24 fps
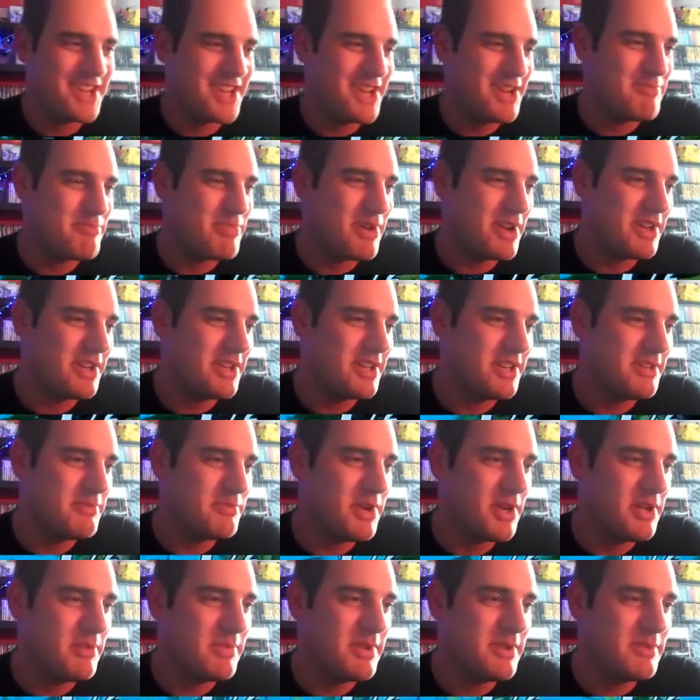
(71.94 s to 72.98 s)
gear button at the
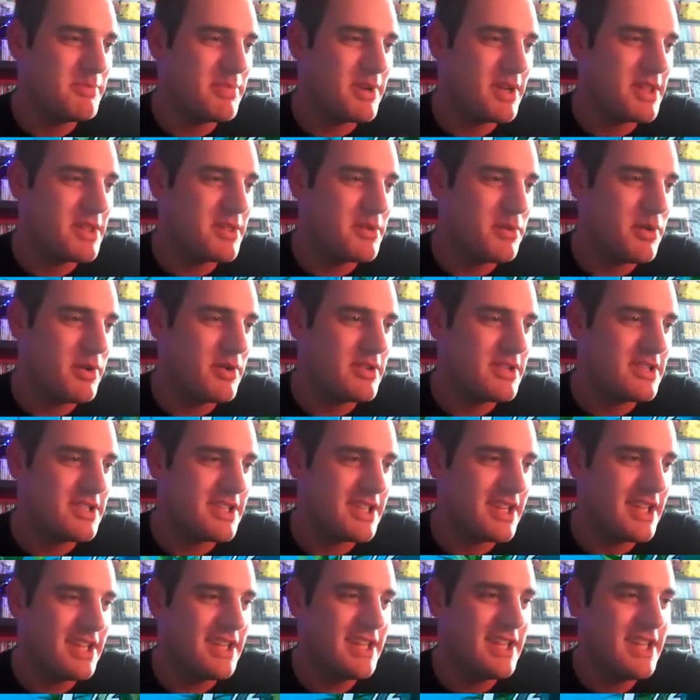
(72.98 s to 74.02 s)
moment, but I thought,
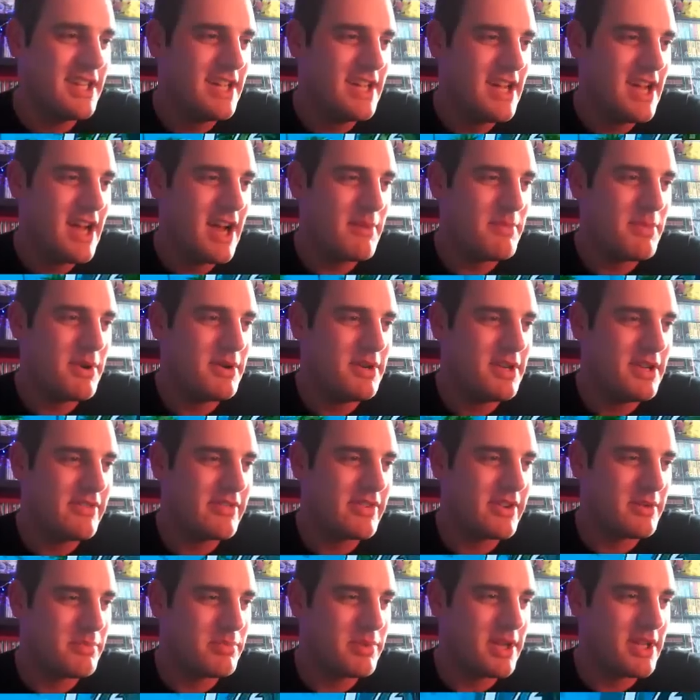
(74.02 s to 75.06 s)
honestly, I'm only ever
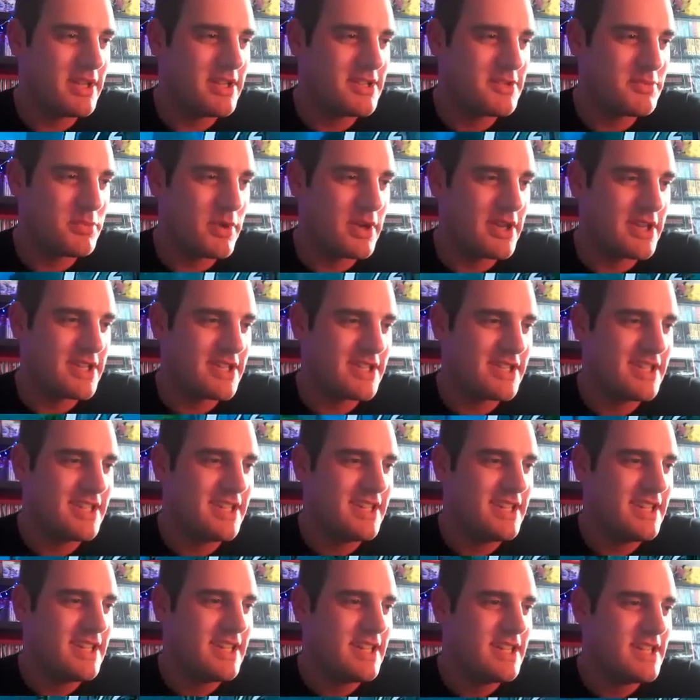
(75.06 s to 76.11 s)
going to play this once.
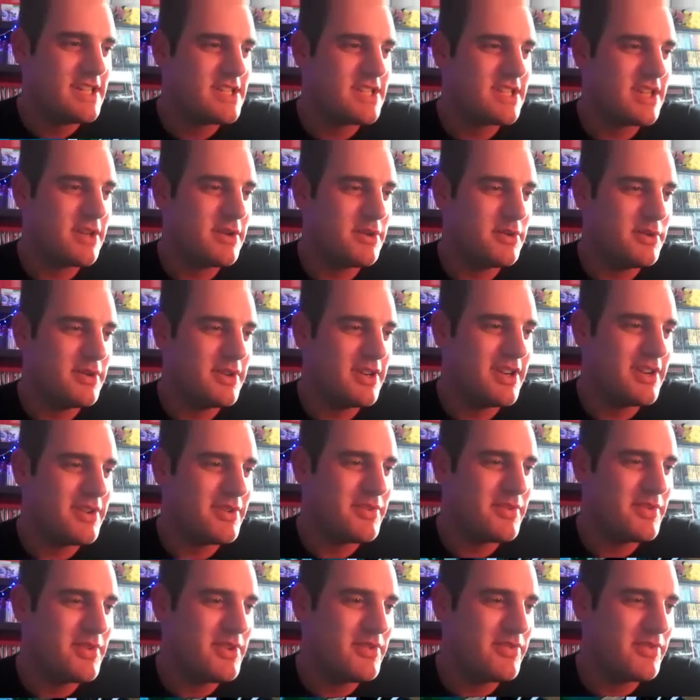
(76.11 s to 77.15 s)
So,
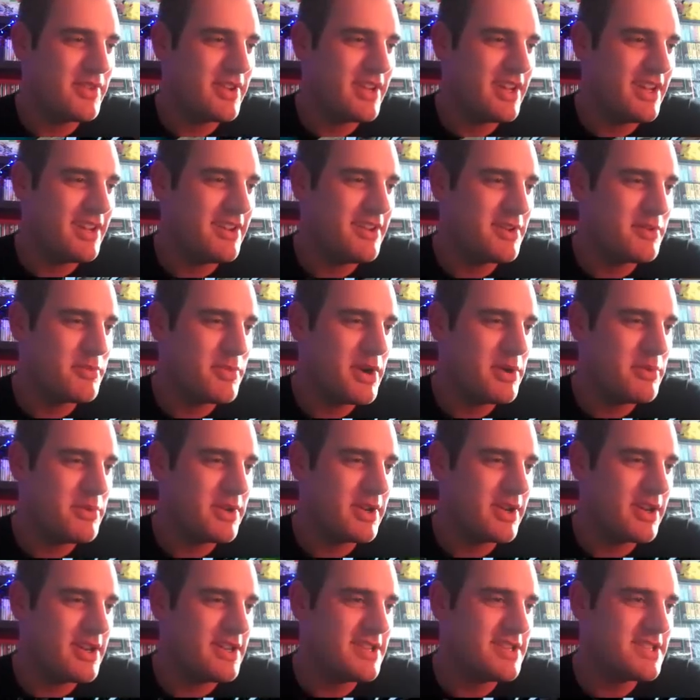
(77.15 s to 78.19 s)
5th gear, and away we
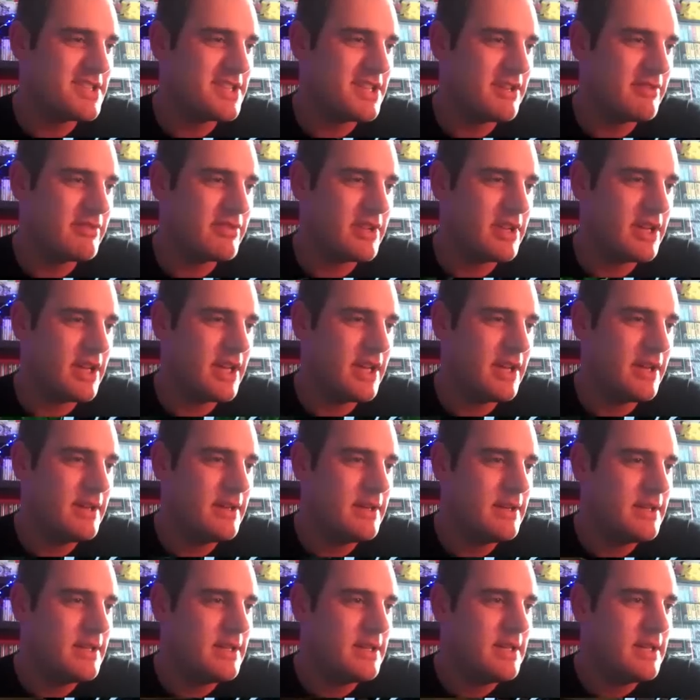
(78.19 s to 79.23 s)
go to 6th gear,
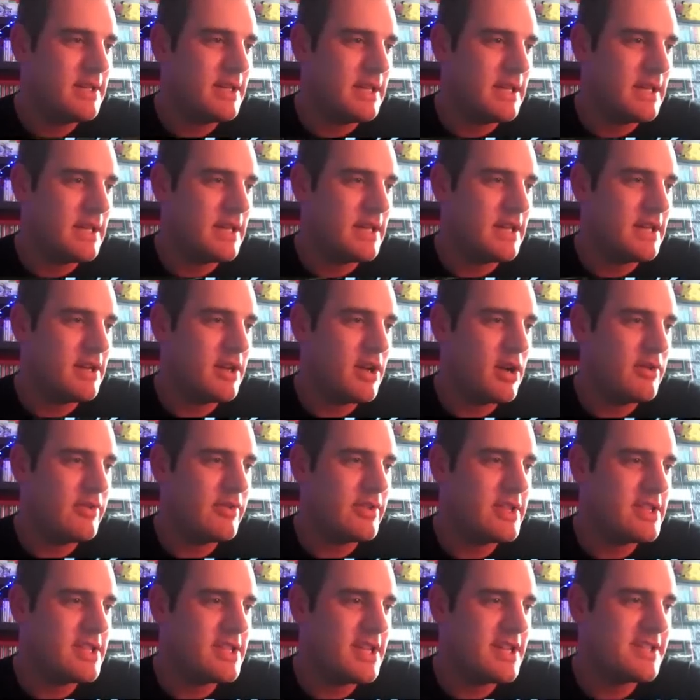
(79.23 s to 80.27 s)
over
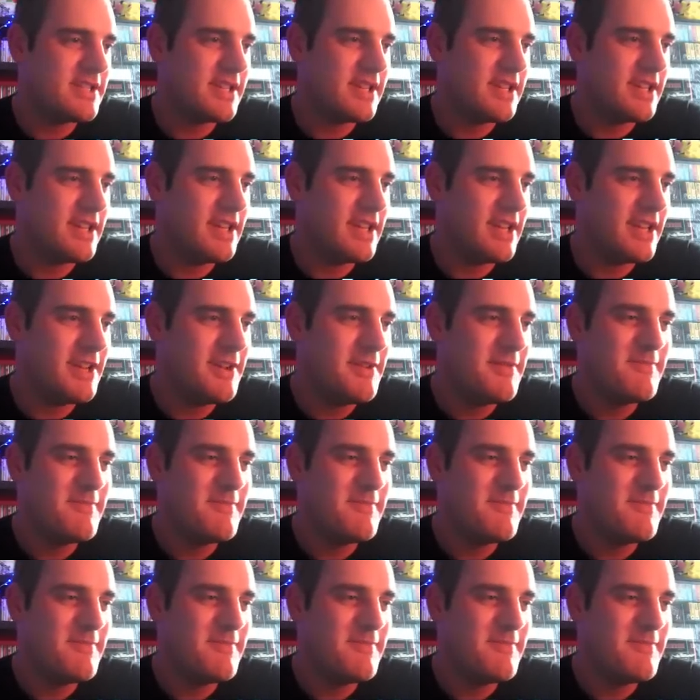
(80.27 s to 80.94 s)
the desert here.